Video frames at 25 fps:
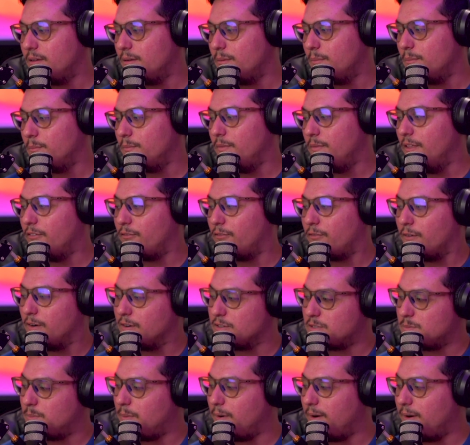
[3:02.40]
the
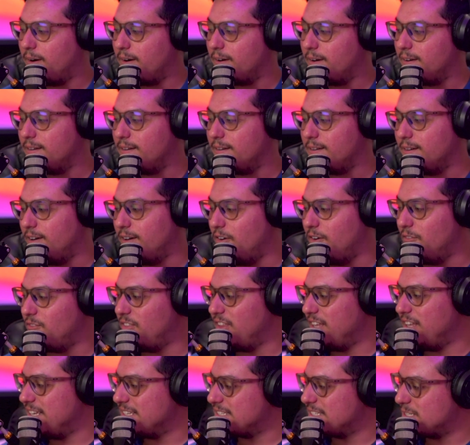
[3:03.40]
first part of
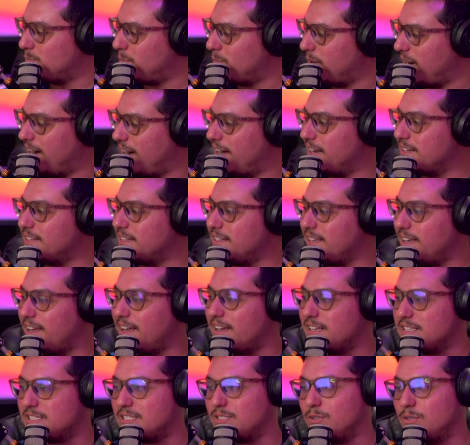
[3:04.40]
this
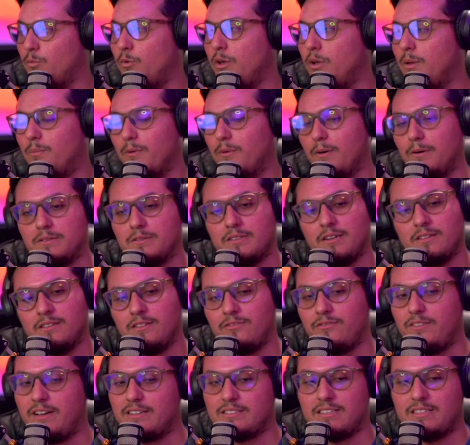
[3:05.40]
podcast, we broke down the
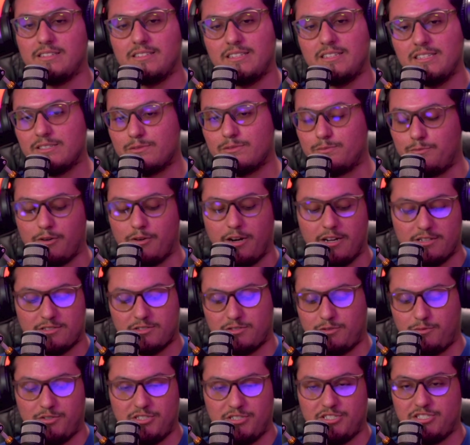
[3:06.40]
fact that this
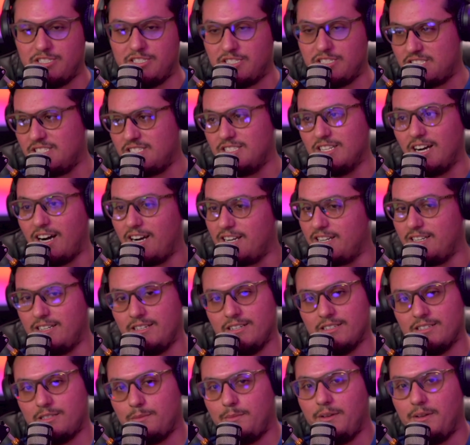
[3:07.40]
roster was just not good
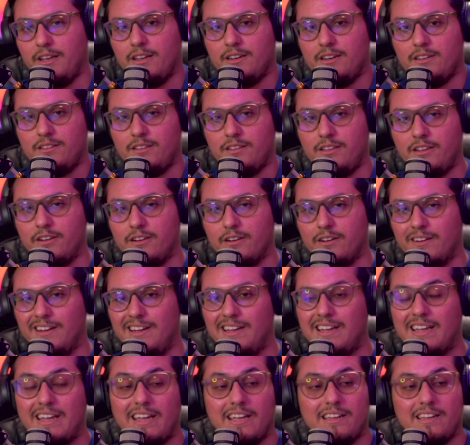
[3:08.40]
at the beginning of the year.
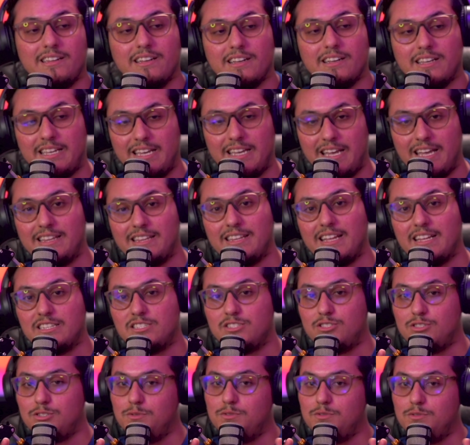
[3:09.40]
And again, that's
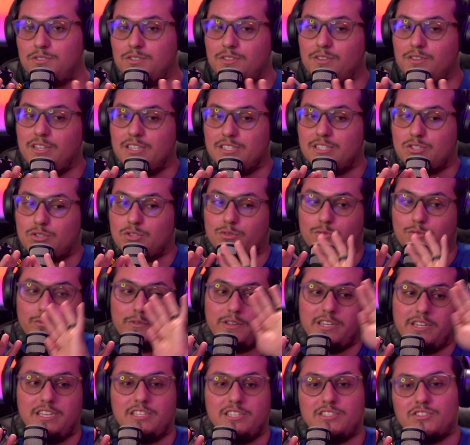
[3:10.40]
due to this
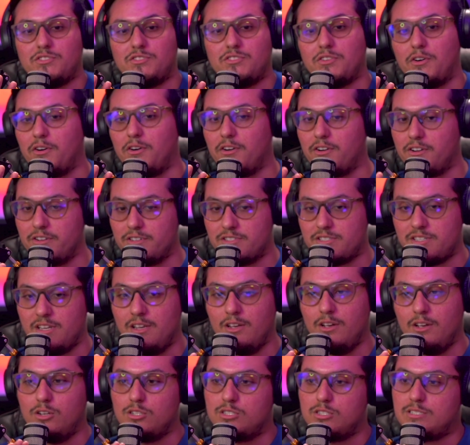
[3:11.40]
3 stars,
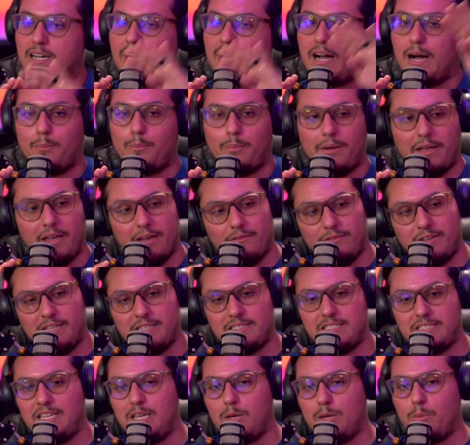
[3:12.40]
top heavy
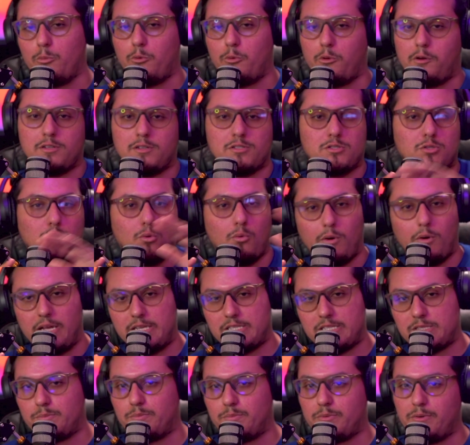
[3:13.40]
team, Russell
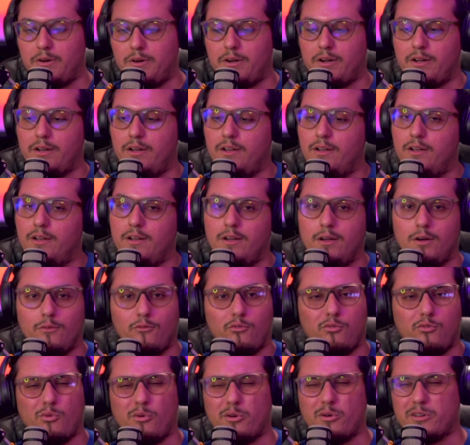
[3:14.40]
Westbrook,
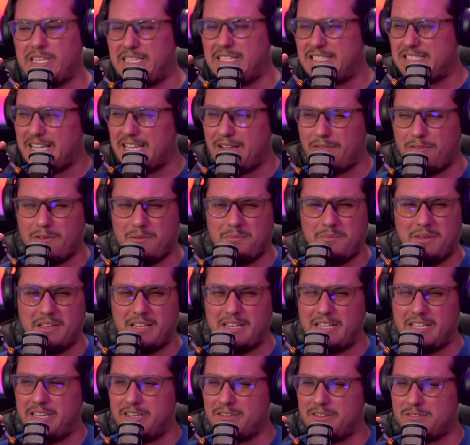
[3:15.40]
$47
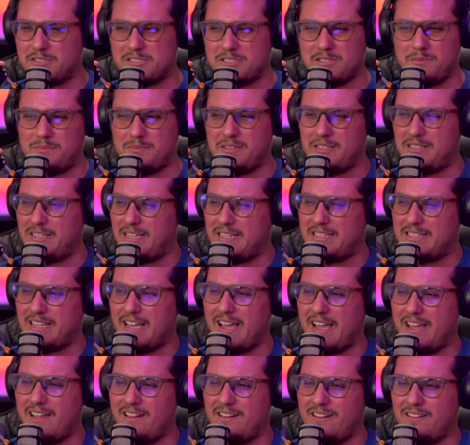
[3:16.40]
million or something like
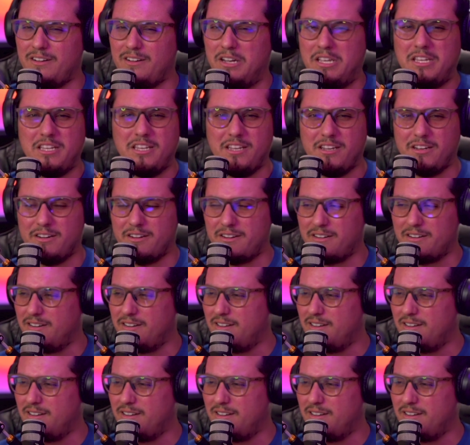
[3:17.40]
that a year.